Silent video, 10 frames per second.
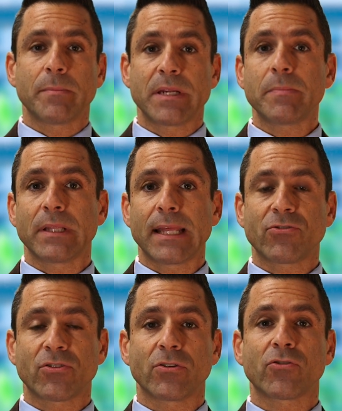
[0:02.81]

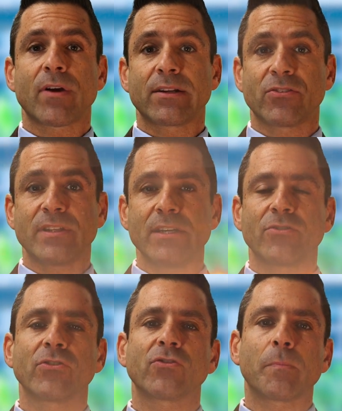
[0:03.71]
manipulation under
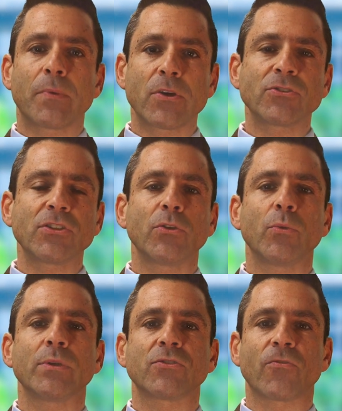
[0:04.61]
anesthesia is a person
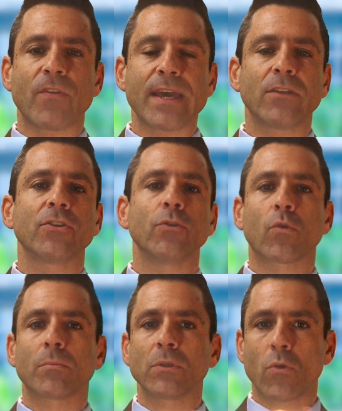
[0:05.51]
who has failed the
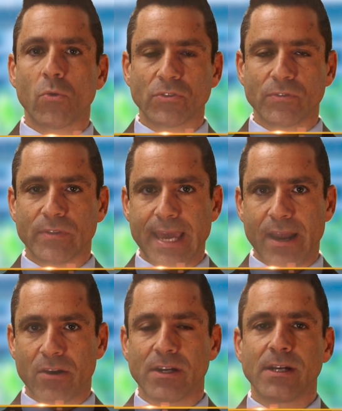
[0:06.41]
normal course of
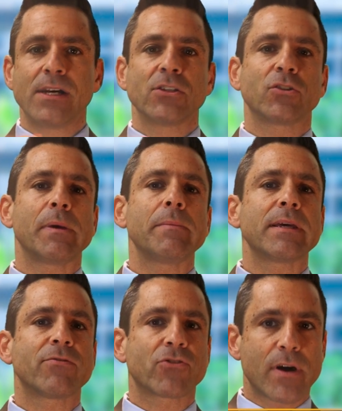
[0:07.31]
care. So maybe
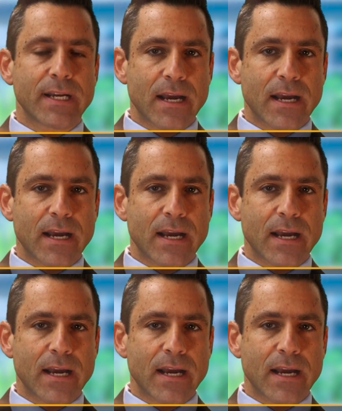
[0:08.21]
they've tried